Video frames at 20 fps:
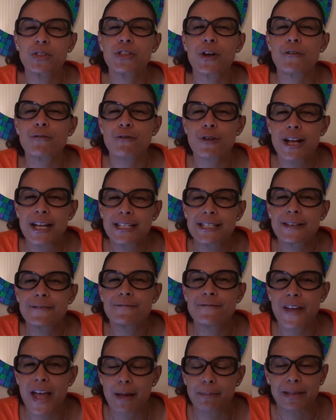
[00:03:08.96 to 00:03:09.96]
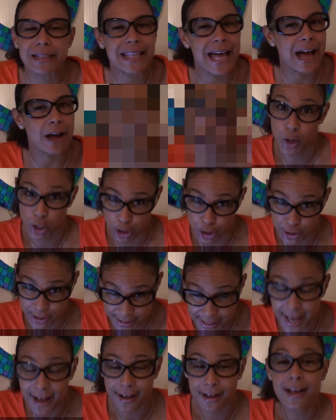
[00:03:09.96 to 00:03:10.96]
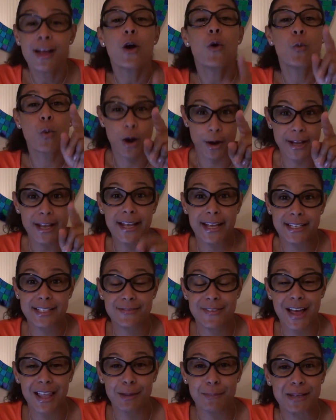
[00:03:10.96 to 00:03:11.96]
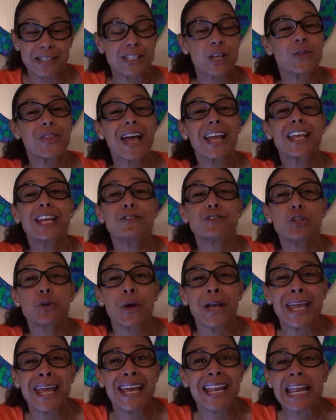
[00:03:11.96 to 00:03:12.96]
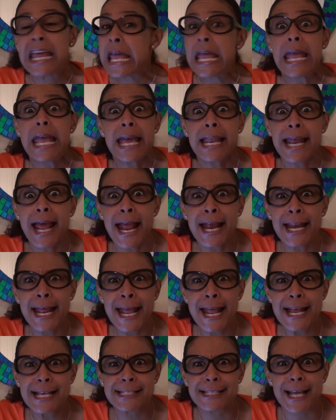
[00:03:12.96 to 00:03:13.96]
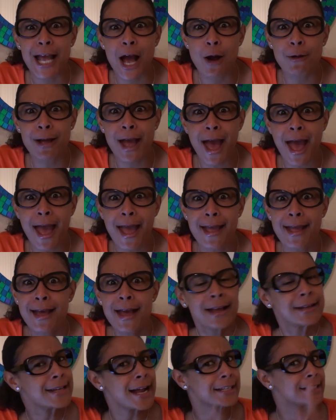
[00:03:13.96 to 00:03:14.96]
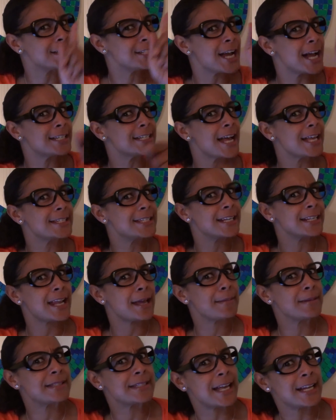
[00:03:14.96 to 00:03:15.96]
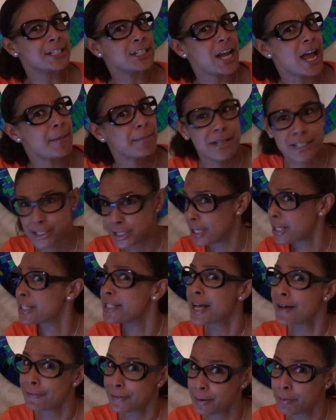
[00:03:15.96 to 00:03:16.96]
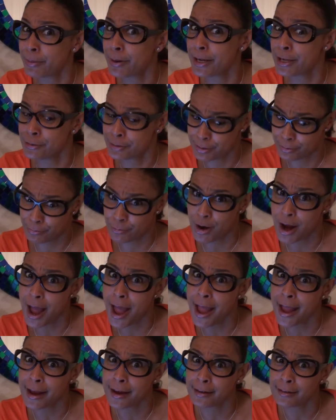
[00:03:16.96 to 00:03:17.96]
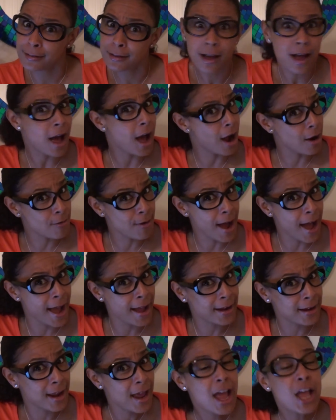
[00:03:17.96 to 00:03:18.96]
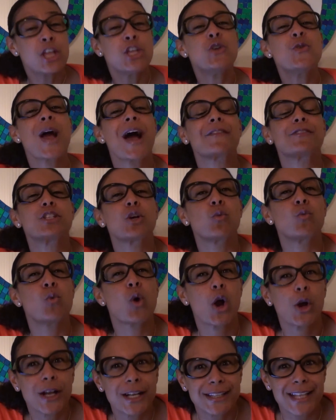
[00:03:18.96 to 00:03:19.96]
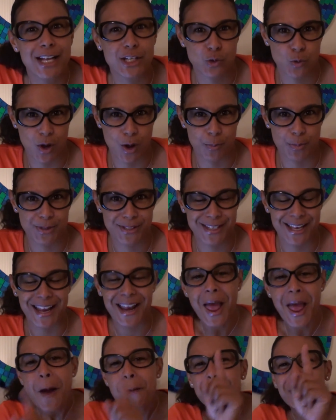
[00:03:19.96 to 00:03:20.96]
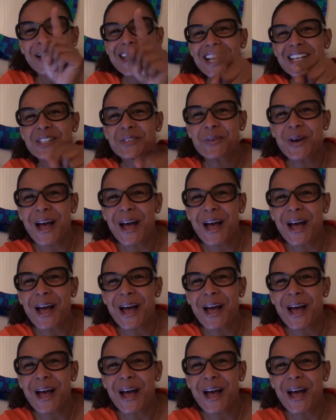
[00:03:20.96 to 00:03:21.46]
with their friends and family. Now, words, working and development. So that gives you a hint. It ain't easy, okay? Dr. Cha Cha's nickname is Sunshine, but she can definitely bring you some rain, all right? You have to work at that 12%. But guess